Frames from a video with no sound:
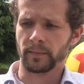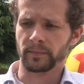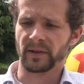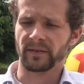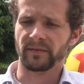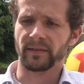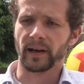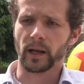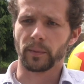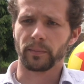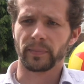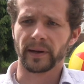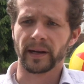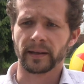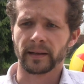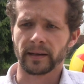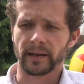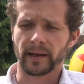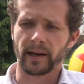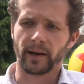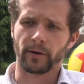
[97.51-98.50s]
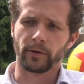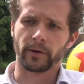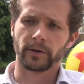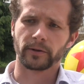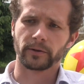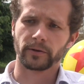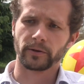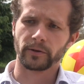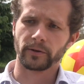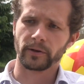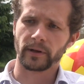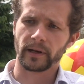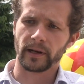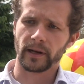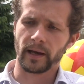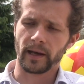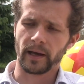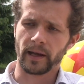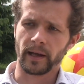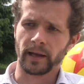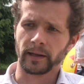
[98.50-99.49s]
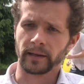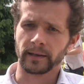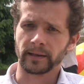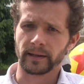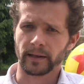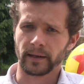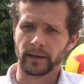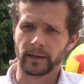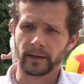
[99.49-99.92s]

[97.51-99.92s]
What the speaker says: developing the character and